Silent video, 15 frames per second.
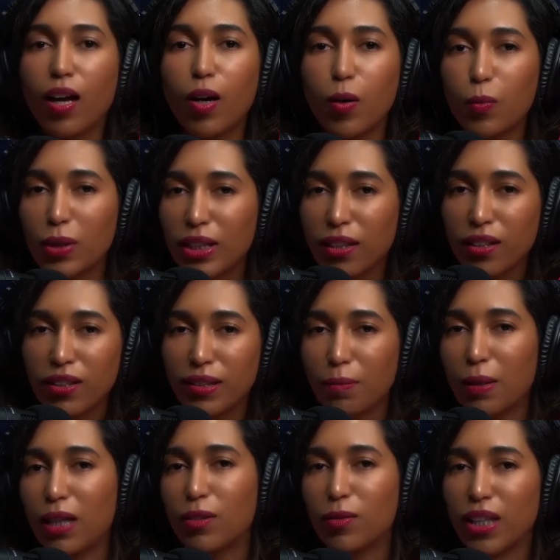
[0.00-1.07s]
We talked
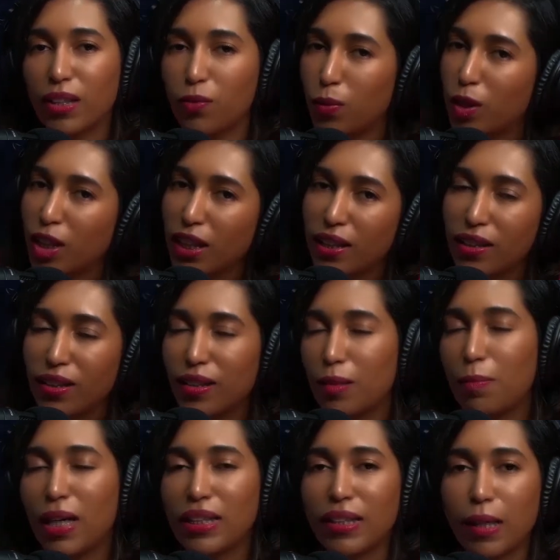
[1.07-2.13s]
about networking in the
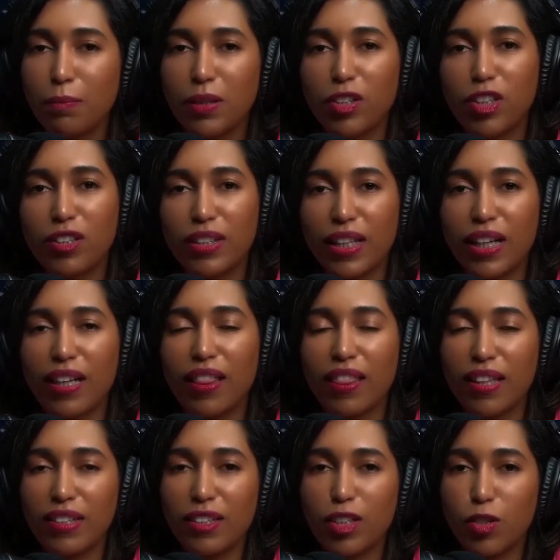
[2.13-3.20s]
past episode, and
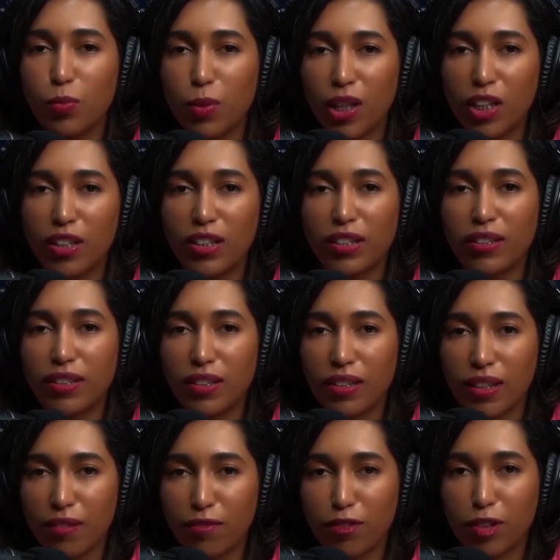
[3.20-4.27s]
this is where it's an
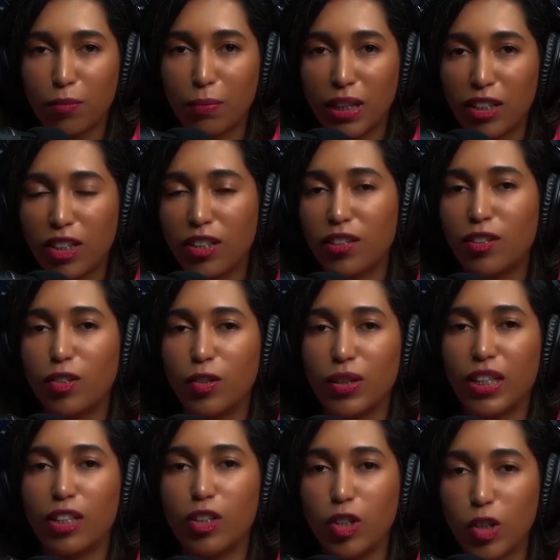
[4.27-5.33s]
information you
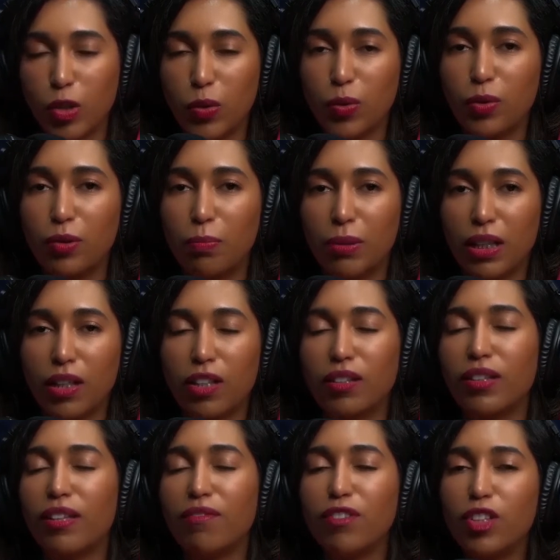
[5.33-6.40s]
can use,
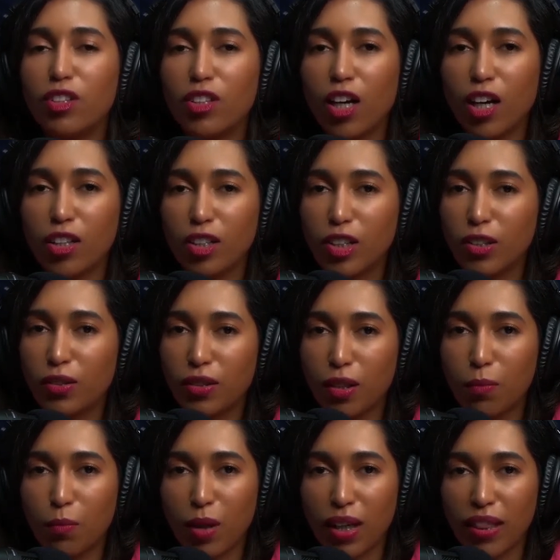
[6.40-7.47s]
because if you talk to
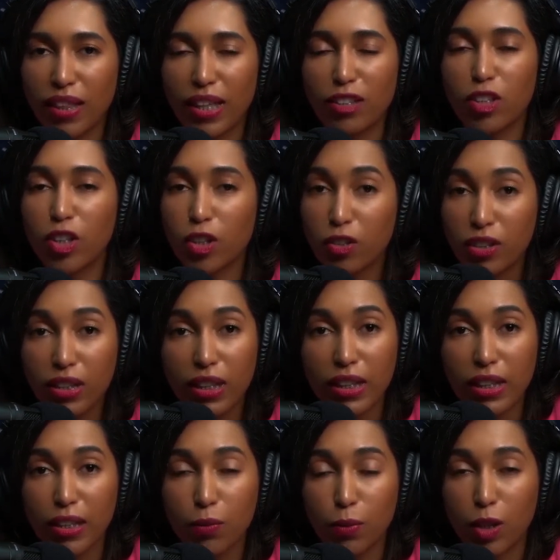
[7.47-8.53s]
someone that's
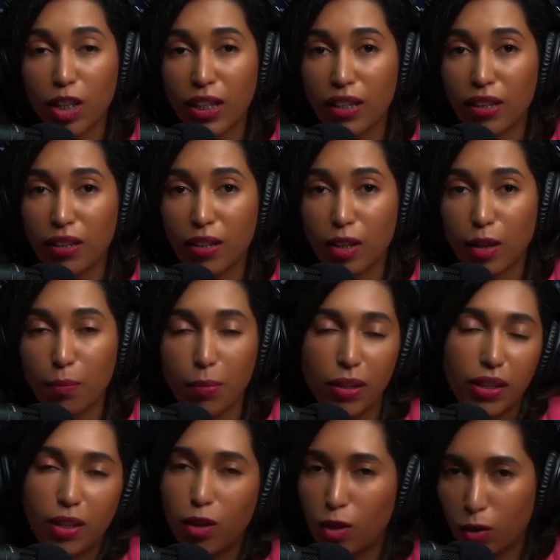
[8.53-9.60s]
currently working in the
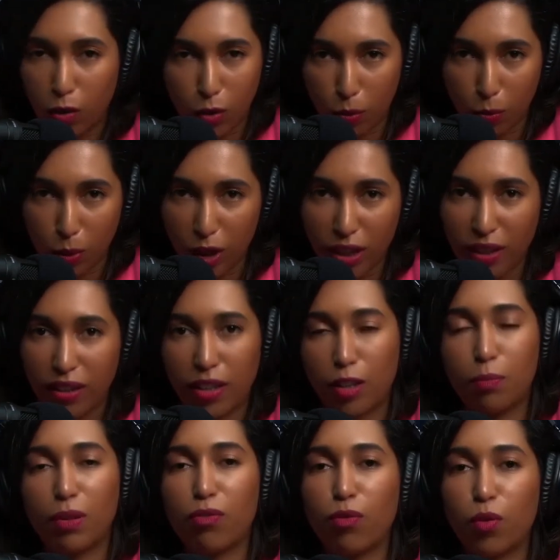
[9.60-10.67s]
company or worked there
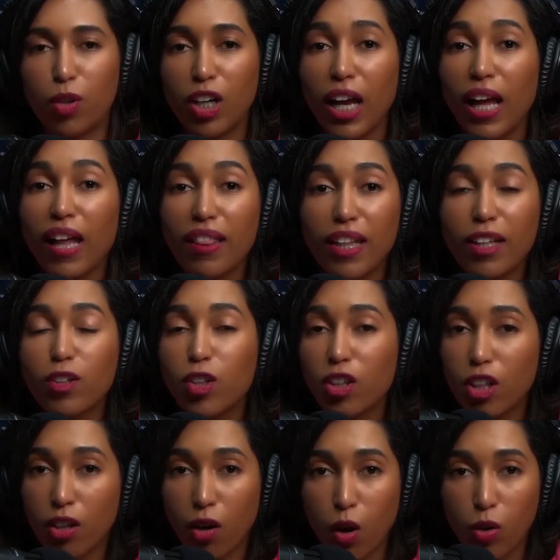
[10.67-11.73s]
before, they know
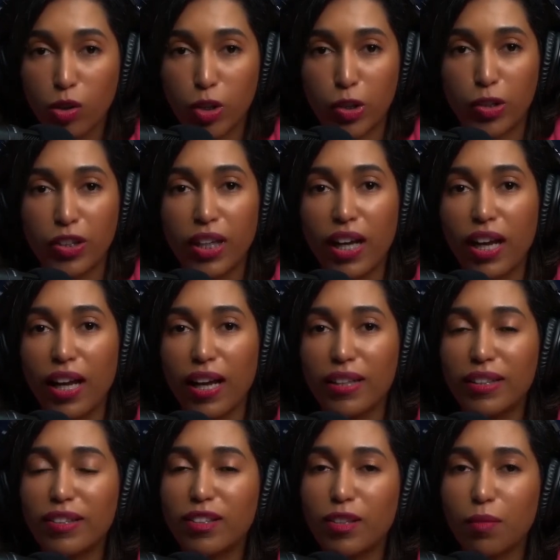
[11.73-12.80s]
the culture, and
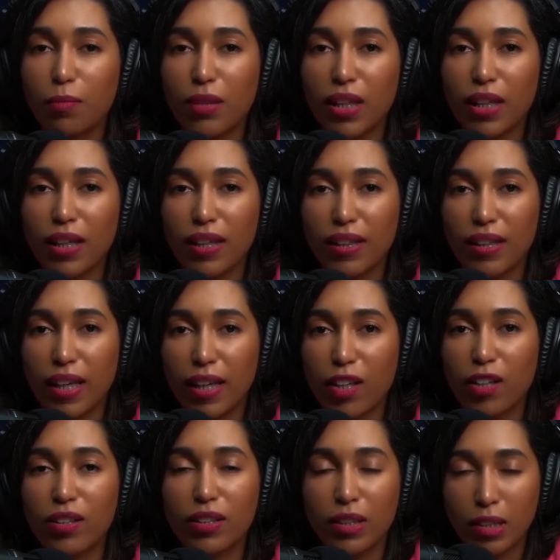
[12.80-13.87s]
it's something they
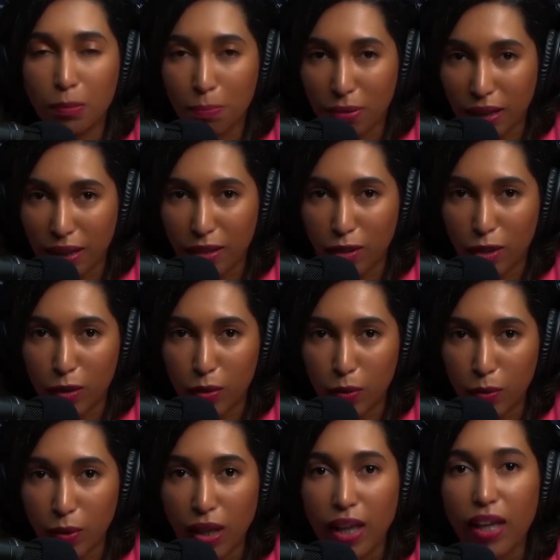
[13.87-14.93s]
could explain to
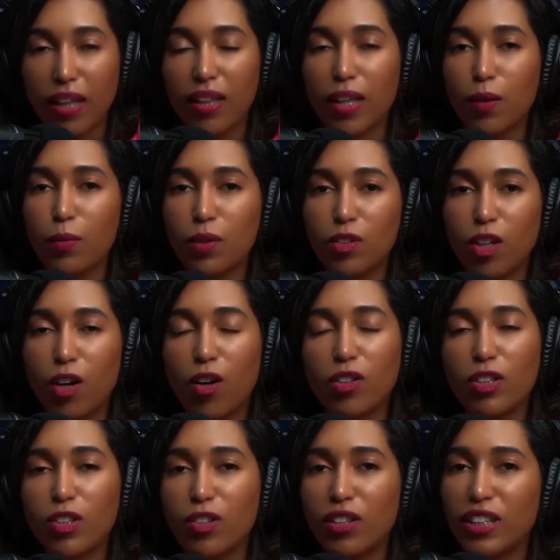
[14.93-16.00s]
you. They will know
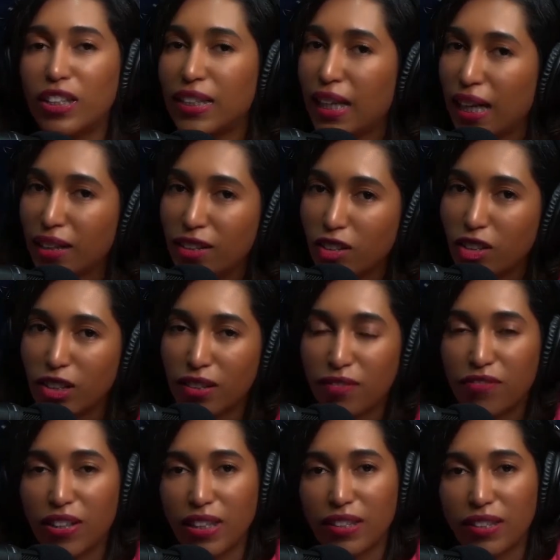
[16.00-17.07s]
also the challenges
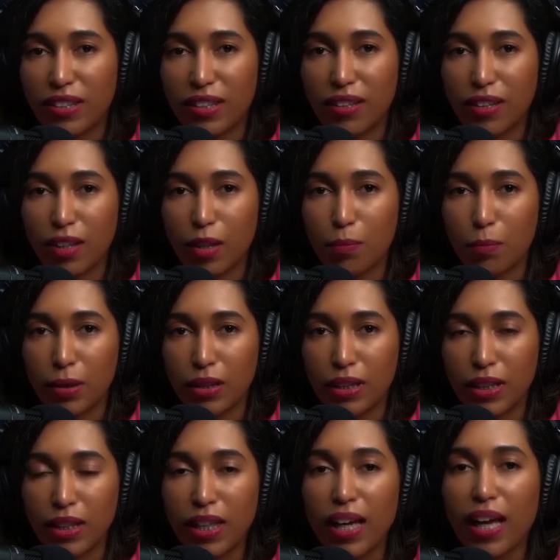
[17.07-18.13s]
faced in the
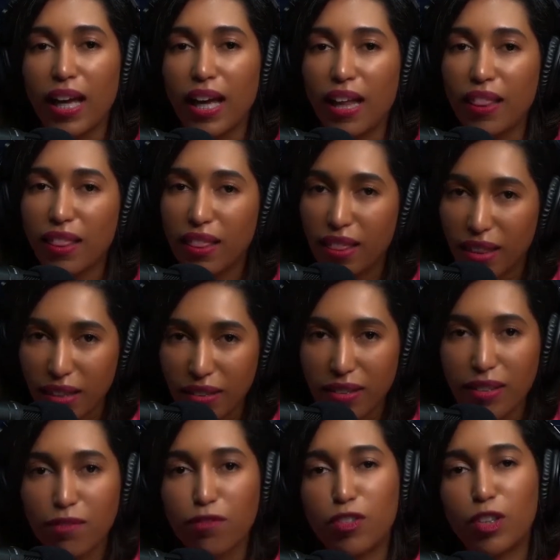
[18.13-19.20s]
company, and this
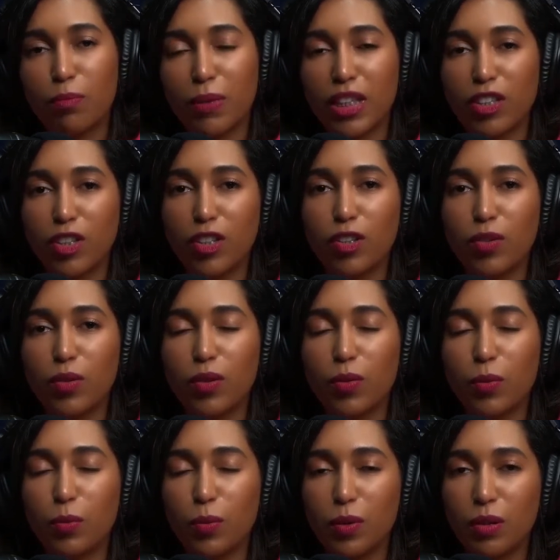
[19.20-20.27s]
information
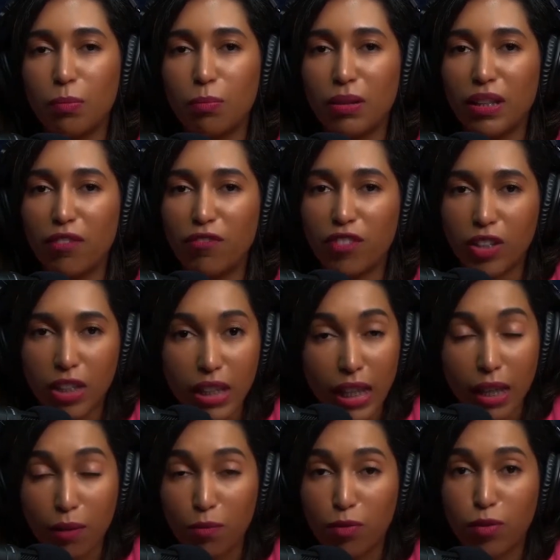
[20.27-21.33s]
would be very
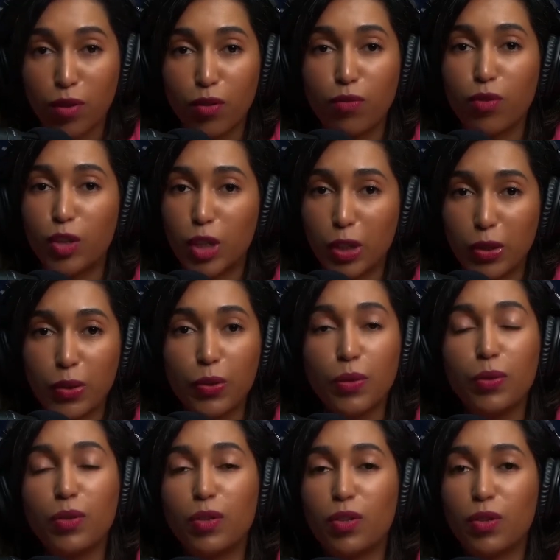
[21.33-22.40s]
helpful for
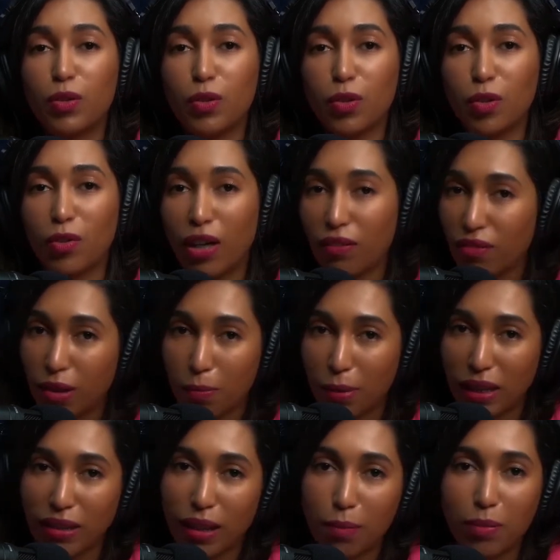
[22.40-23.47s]
you to craft the
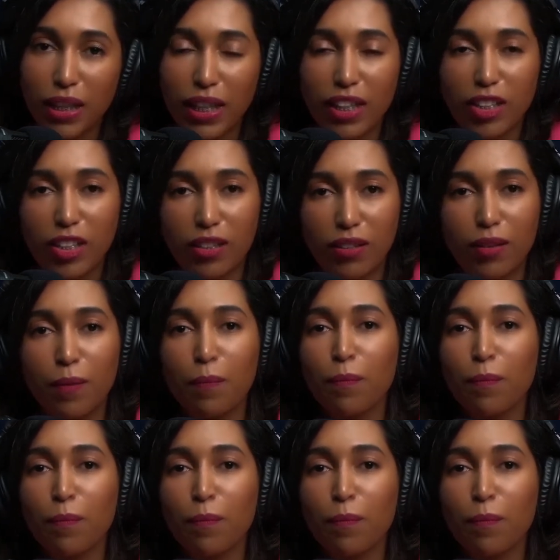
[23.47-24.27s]
best application.